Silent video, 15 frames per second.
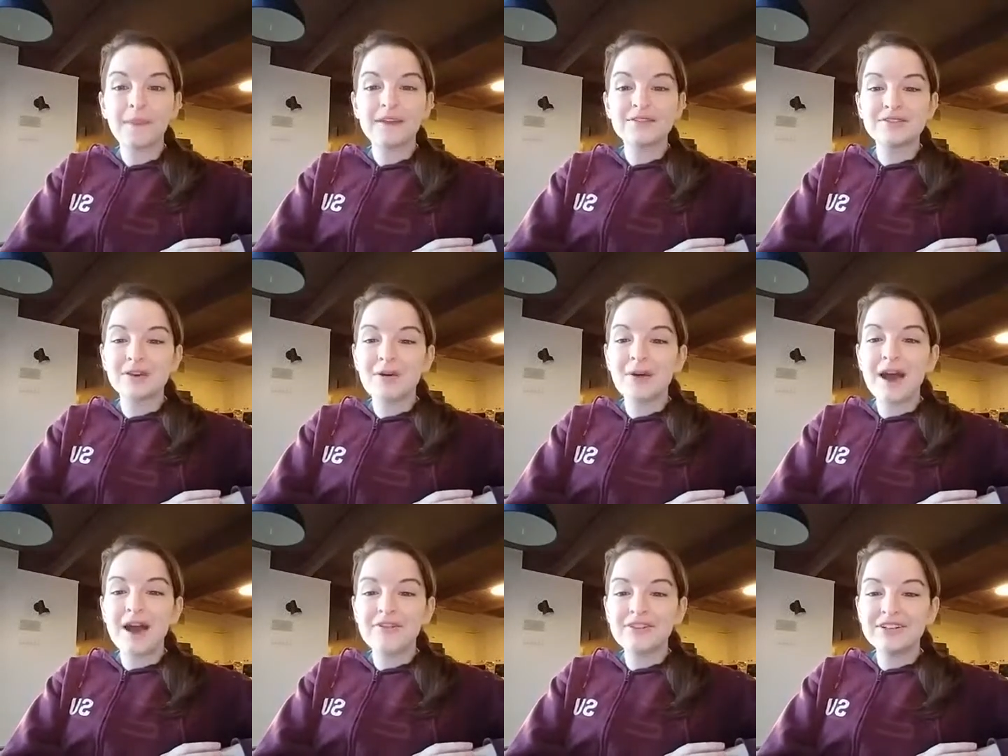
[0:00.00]
So
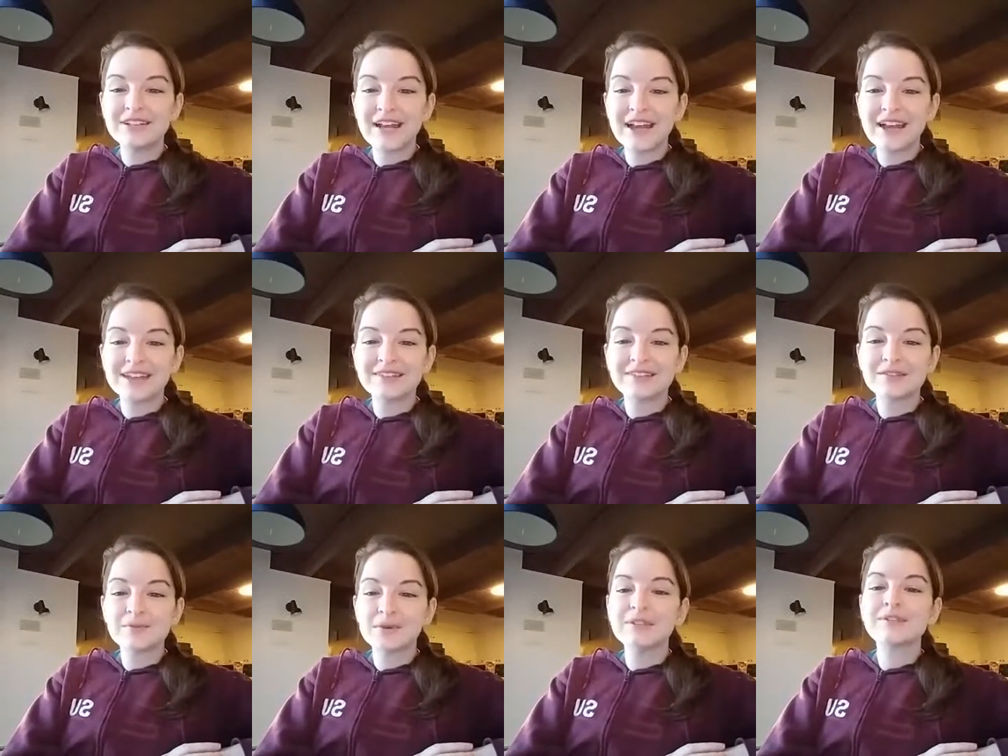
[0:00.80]
every day gets
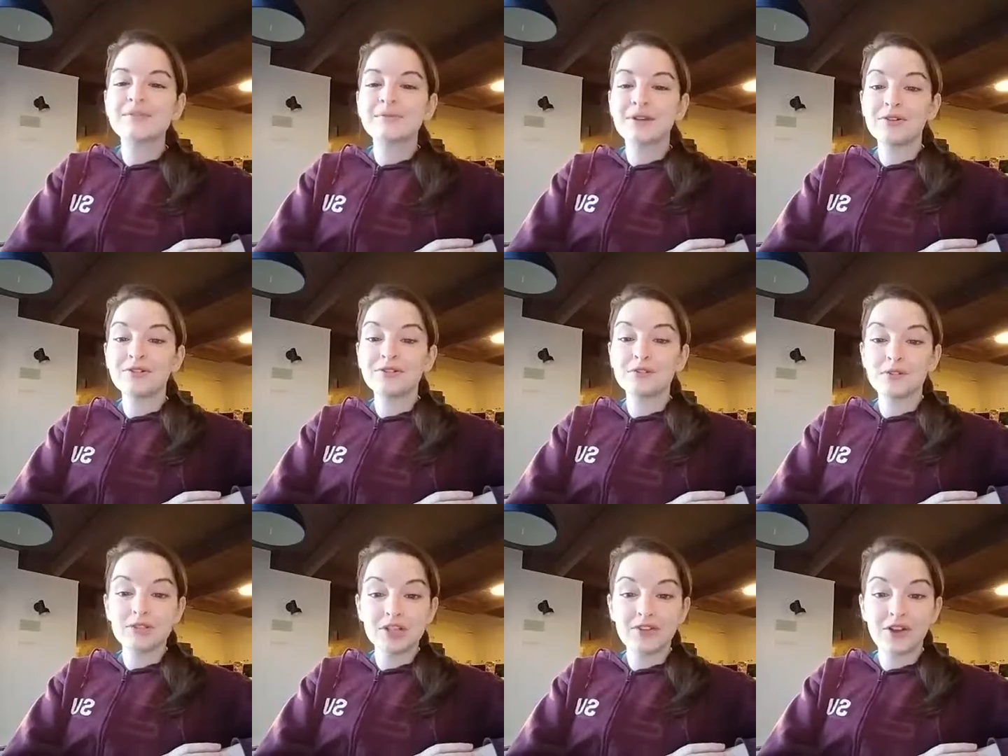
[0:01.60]
us one step closer to
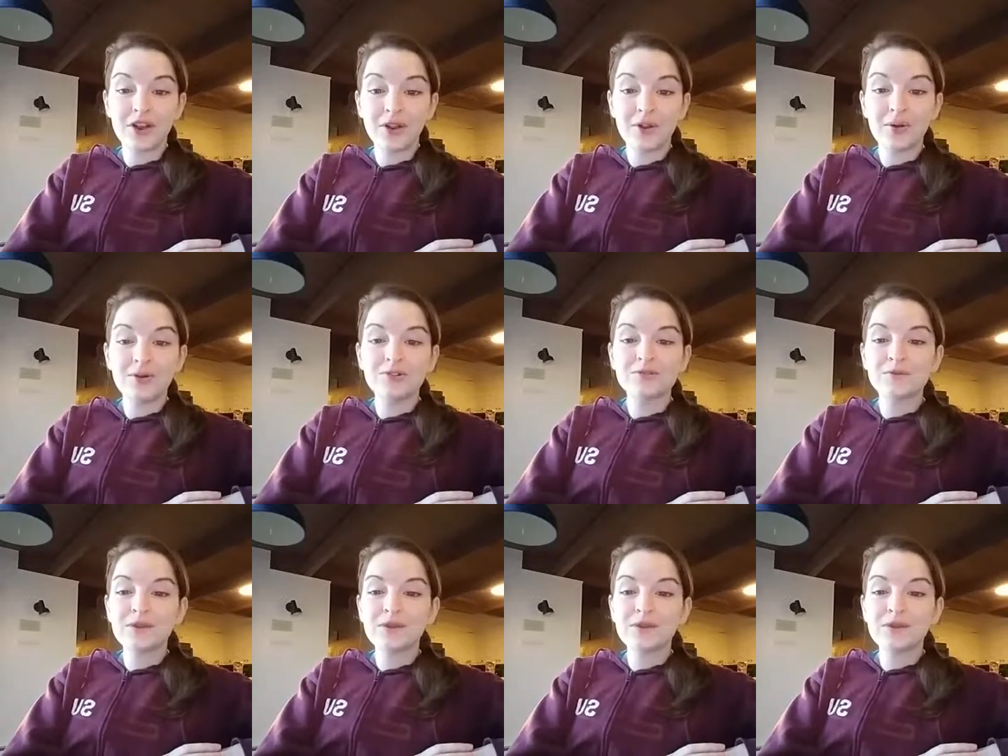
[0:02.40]
achieving our goals,